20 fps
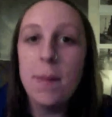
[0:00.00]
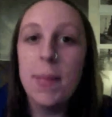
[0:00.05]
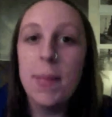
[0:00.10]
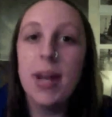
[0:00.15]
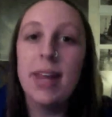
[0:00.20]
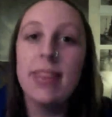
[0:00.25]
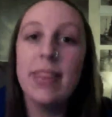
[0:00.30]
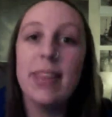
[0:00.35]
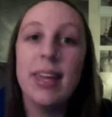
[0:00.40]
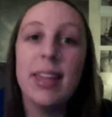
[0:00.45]

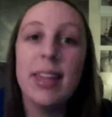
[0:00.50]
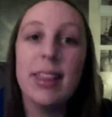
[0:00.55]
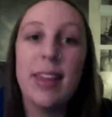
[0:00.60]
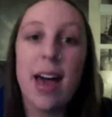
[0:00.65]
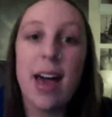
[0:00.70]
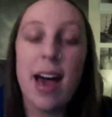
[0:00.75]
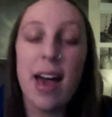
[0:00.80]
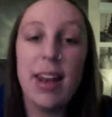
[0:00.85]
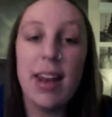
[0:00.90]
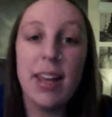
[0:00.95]
But I think
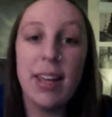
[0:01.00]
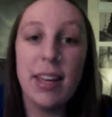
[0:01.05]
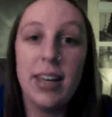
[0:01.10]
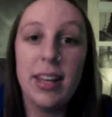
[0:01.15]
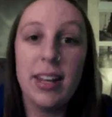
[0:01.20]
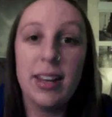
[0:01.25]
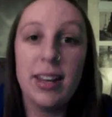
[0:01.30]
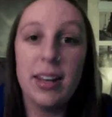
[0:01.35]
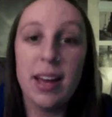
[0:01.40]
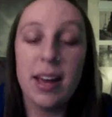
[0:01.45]
that
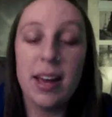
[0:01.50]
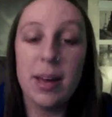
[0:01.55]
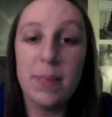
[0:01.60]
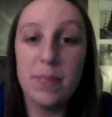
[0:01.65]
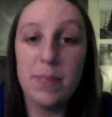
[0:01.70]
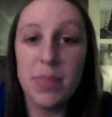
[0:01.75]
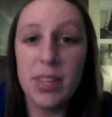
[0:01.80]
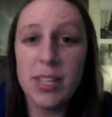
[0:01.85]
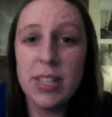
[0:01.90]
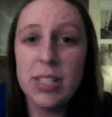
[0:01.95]
in
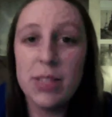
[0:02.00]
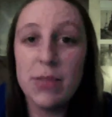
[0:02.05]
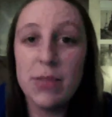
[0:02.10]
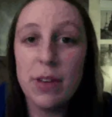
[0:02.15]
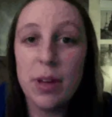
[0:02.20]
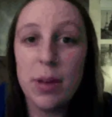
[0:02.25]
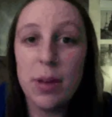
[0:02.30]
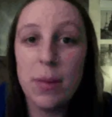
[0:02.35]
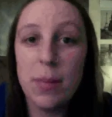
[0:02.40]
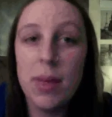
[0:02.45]
um, this
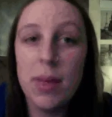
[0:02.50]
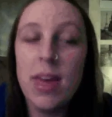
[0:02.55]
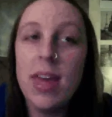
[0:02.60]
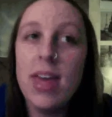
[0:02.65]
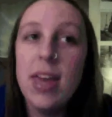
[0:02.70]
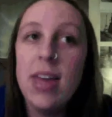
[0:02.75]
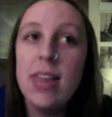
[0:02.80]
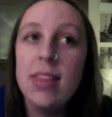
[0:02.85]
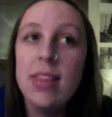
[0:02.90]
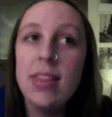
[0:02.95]
film,
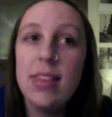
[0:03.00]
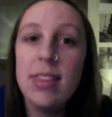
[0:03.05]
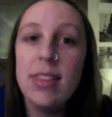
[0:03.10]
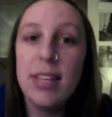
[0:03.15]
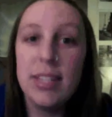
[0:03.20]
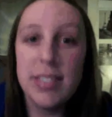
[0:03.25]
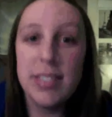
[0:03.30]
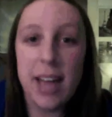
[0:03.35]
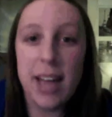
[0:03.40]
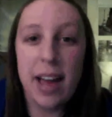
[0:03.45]

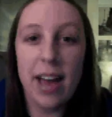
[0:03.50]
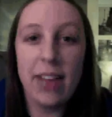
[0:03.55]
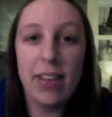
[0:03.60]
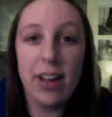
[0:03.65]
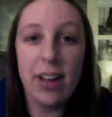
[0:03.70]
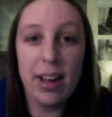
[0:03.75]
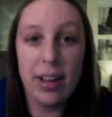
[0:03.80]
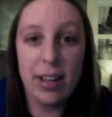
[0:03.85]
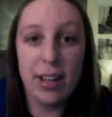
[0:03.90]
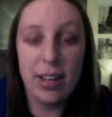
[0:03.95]
the
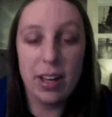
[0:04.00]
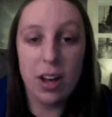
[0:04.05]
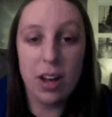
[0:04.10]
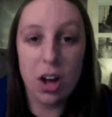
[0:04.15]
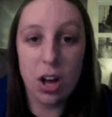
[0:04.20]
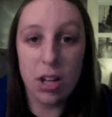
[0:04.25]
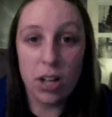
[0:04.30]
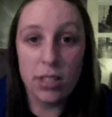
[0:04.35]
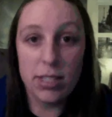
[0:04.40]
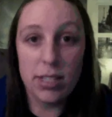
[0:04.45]
dialogue
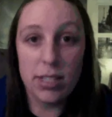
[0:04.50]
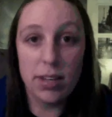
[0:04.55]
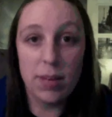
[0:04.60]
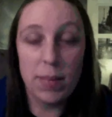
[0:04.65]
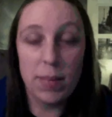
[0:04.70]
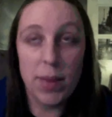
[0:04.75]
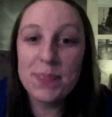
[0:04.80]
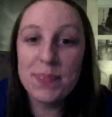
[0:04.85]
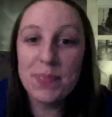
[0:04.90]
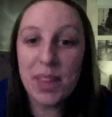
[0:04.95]
halts it a
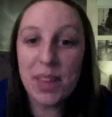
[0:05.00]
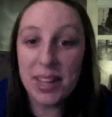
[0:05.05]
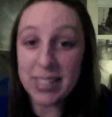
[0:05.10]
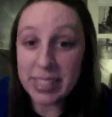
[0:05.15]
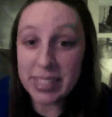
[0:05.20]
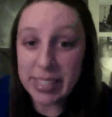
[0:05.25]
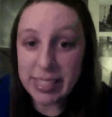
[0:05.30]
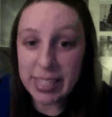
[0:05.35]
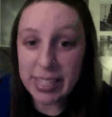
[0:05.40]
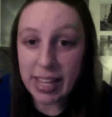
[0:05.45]
bit.
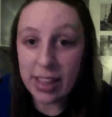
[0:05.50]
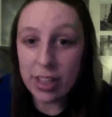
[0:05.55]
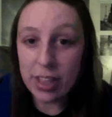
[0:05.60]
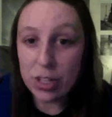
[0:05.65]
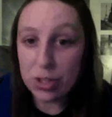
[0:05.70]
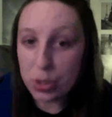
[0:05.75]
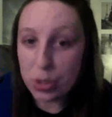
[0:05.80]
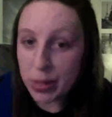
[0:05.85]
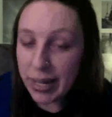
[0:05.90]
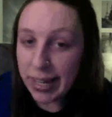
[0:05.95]
As I said,
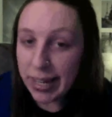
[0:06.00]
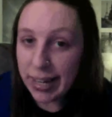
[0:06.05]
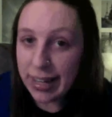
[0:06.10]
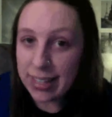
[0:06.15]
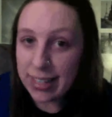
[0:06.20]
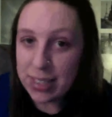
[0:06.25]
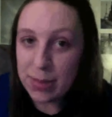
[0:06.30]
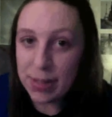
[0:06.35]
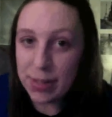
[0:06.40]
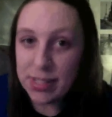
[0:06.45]
the train
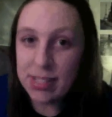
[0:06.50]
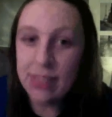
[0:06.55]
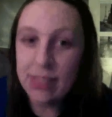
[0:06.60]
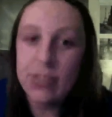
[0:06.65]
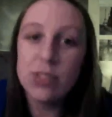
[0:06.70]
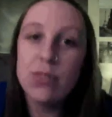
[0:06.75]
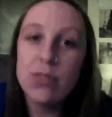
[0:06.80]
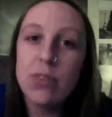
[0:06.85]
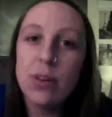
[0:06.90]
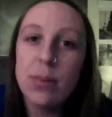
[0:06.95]
aspects of
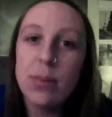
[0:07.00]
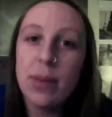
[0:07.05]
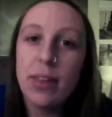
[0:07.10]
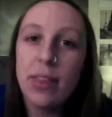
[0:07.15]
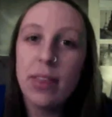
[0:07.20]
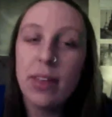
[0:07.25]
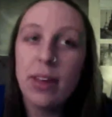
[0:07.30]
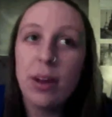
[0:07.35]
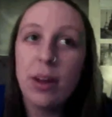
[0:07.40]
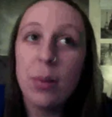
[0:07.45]
this film I
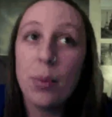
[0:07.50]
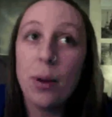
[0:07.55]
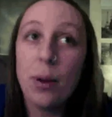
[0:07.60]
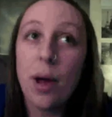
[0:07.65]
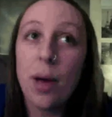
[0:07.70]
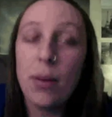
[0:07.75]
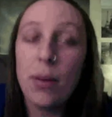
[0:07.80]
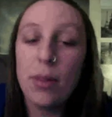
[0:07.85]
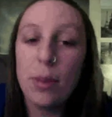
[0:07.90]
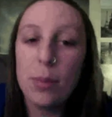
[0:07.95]
think are
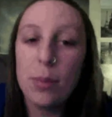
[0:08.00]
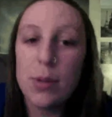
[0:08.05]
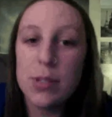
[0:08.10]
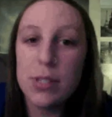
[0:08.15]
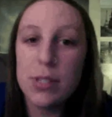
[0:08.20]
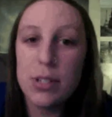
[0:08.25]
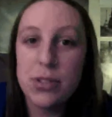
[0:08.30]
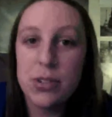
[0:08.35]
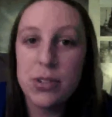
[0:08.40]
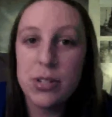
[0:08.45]
probably the
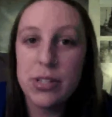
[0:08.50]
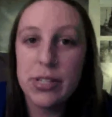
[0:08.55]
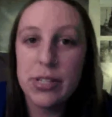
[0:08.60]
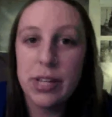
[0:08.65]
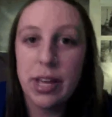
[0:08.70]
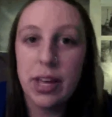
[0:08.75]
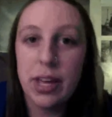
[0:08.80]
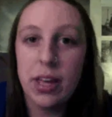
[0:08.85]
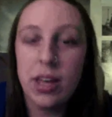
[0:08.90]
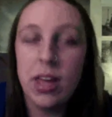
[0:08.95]
most
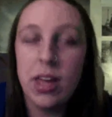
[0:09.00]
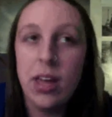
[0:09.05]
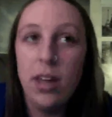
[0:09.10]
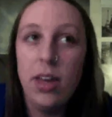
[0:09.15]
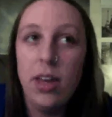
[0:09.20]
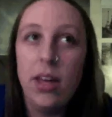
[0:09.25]
interesting.